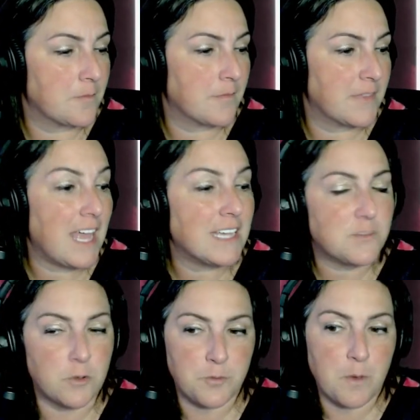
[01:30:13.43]
Yes,
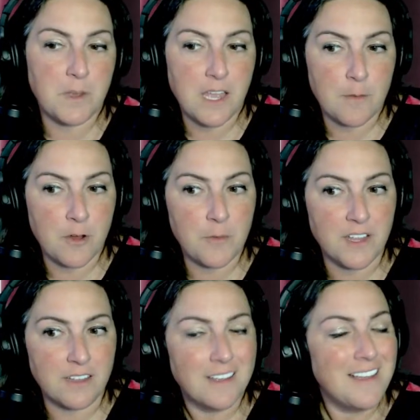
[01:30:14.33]
won't you be my neighbor?
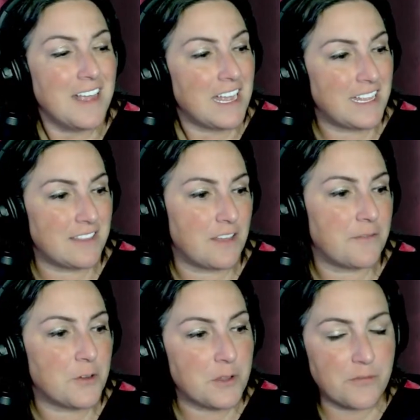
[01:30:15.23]
But that
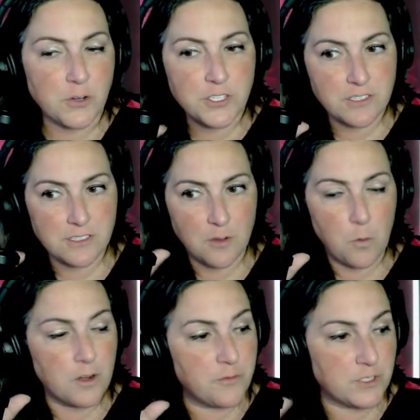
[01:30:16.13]
very first
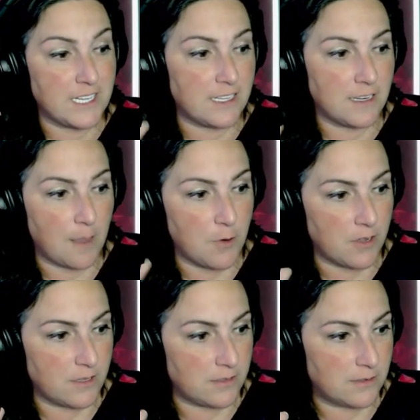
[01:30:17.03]
wonderful day in the
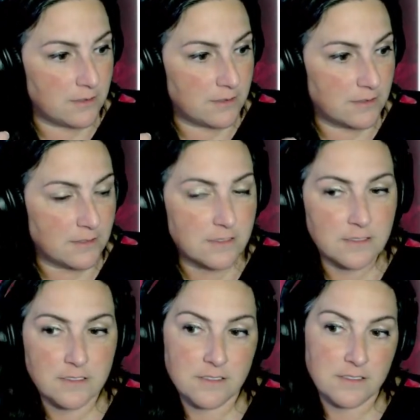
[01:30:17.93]
neighborhood.
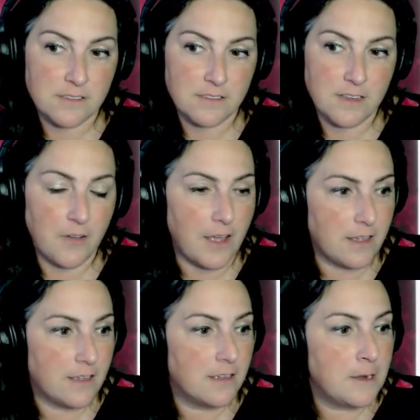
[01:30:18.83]
Okay,
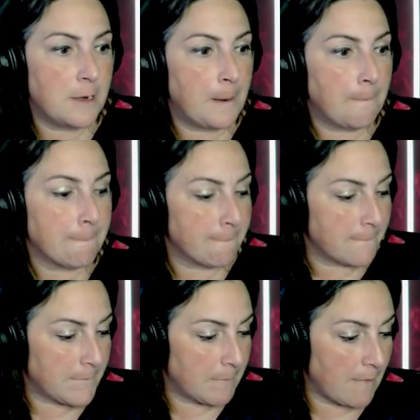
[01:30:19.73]

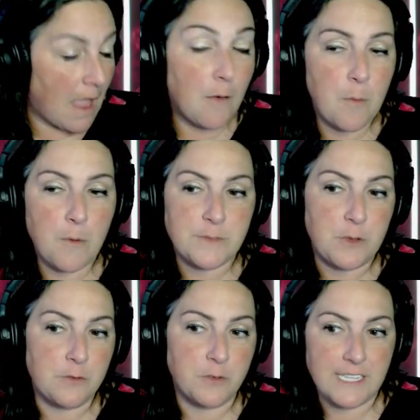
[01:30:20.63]
I remember his
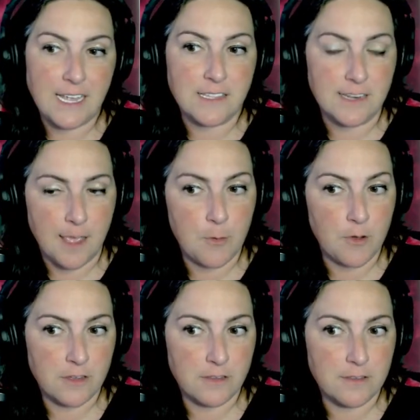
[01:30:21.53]
beautiful day in the
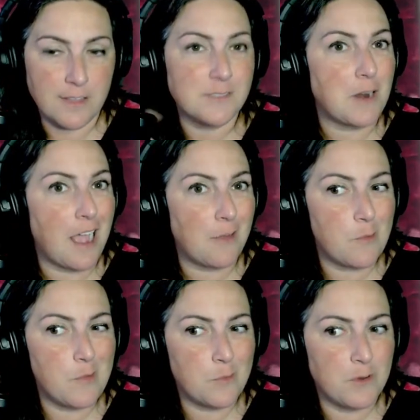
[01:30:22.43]
neighborhood. That's what I
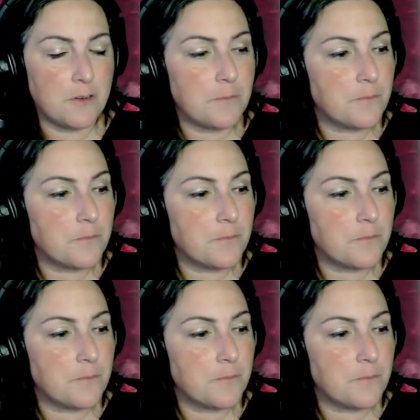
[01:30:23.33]
remember.